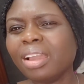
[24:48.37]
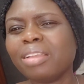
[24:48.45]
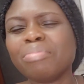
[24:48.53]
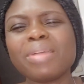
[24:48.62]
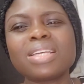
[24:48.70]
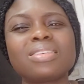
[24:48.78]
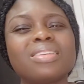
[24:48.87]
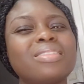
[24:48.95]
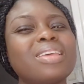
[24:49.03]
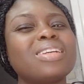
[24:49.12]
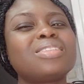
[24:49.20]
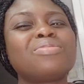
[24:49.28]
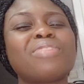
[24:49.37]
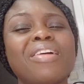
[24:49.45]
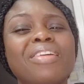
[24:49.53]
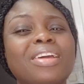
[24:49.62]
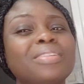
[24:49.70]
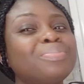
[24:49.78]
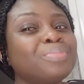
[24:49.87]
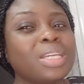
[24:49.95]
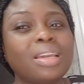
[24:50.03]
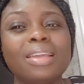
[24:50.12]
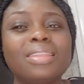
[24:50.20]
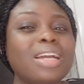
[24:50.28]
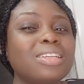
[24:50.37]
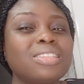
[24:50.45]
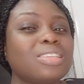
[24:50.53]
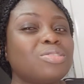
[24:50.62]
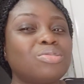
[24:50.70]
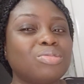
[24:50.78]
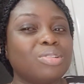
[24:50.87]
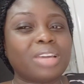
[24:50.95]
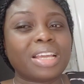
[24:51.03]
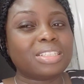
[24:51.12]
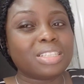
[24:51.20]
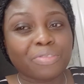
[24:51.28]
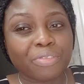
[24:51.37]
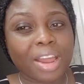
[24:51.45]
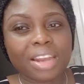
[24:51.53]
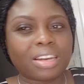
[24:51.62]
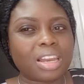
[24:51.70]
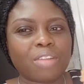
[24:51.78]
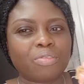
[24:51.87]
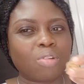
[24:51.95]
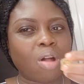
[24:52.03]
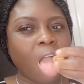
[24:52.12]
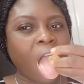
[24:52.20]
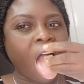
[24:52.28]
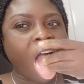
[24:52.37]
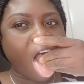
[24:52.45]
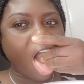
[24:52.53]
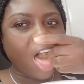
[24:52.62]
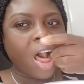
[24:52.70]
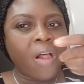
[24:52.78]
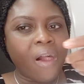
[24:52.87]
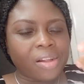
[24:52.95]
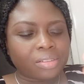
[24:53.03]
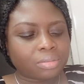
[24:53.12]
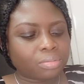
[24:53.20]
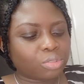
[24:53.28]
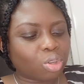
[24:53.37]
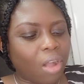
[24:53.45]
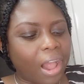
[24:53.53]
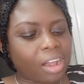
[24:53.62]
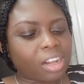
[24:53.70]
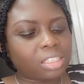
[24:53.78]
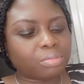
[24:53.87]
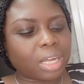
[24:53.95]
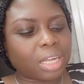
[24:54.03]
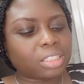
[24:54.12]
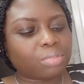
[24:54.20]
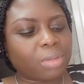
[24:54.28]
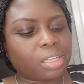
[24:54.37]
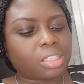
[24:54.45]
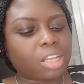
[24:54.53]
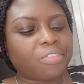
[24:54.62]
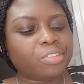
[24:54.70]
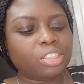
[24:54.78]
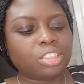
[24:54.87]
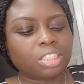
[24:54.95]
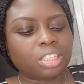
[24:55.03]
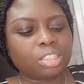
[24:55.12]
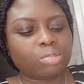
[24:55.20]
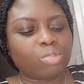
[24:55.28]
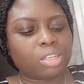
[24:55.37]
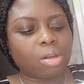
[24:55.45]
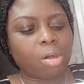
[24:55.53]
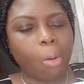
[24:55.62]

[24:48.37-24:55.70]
it takes it to a different level. So I can't imagine myself eating it with